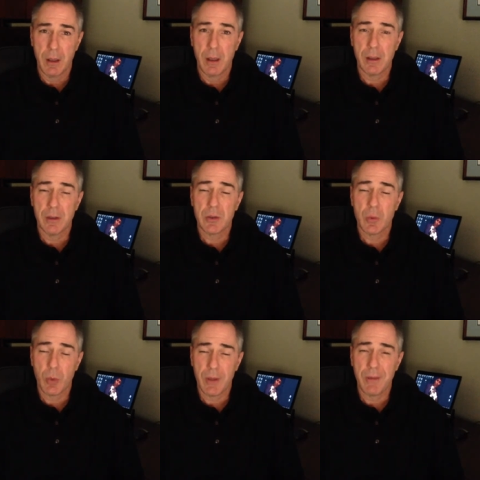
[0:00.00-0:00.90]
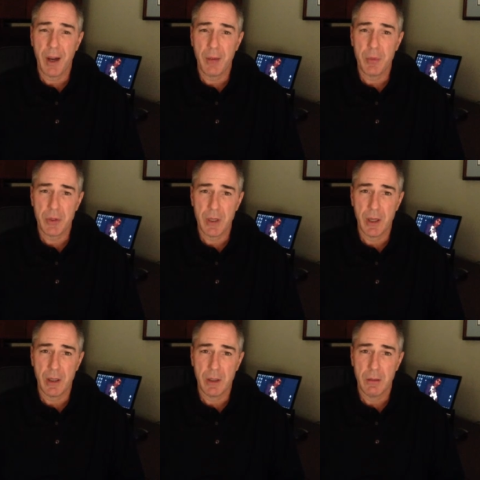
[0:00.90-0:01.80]
That leaves twenty-five percent
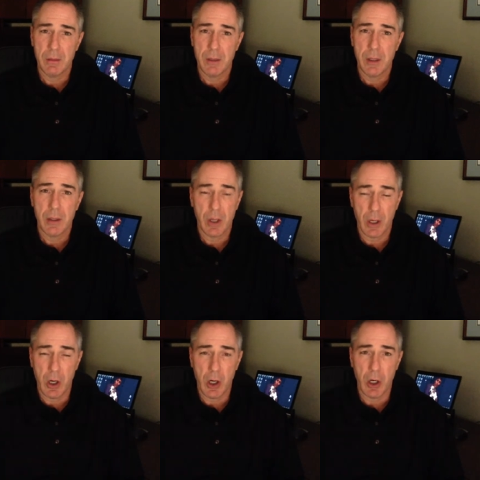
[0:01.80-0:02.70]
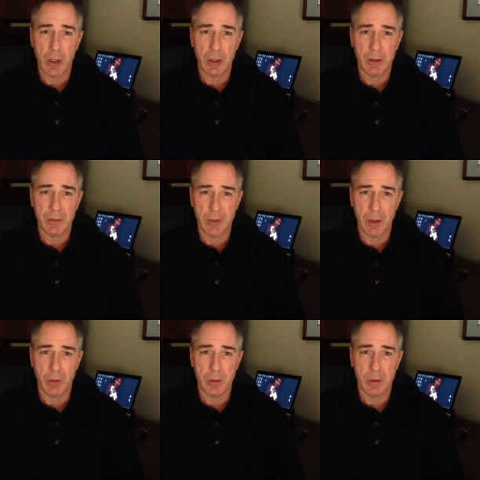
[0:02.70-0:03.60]
that call on the
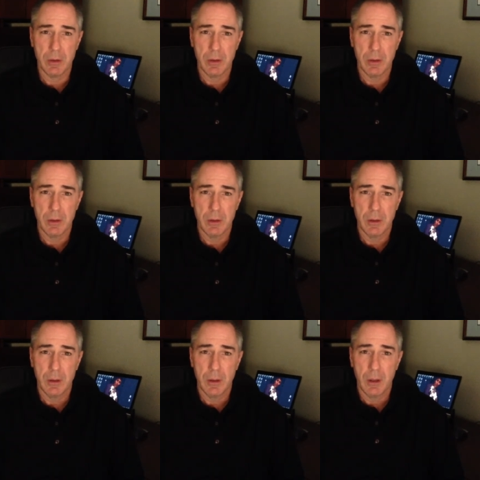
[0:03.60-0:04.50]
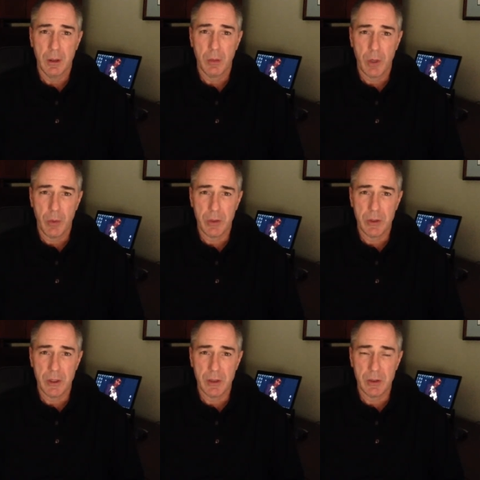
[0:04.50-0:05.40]
phone. What I want
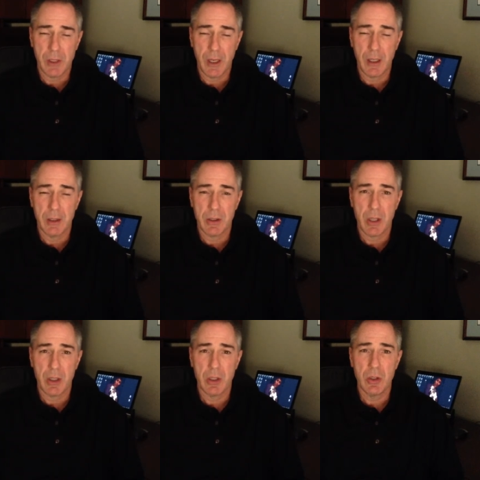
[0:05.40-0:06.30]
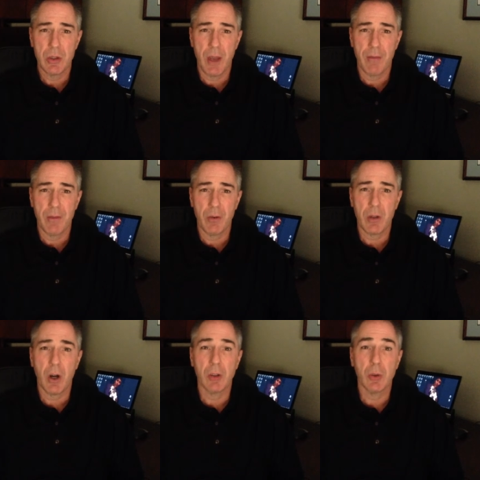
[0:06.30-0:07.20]
you to understand is they use that phone
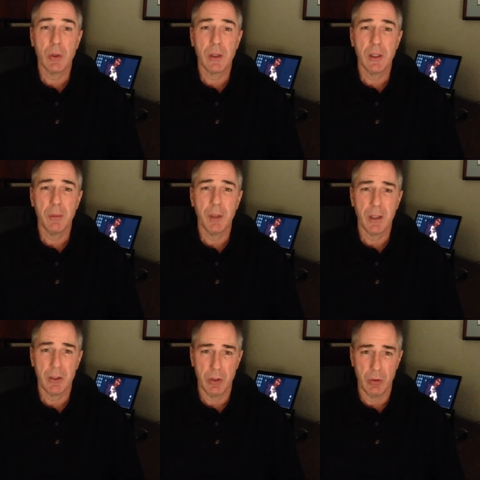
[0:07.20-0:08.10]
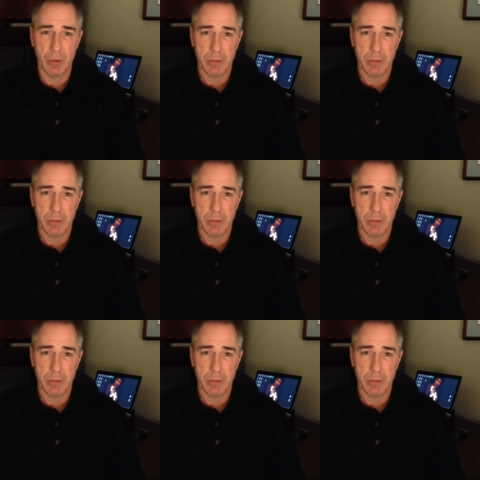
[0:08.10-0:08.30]
call to eliminate you.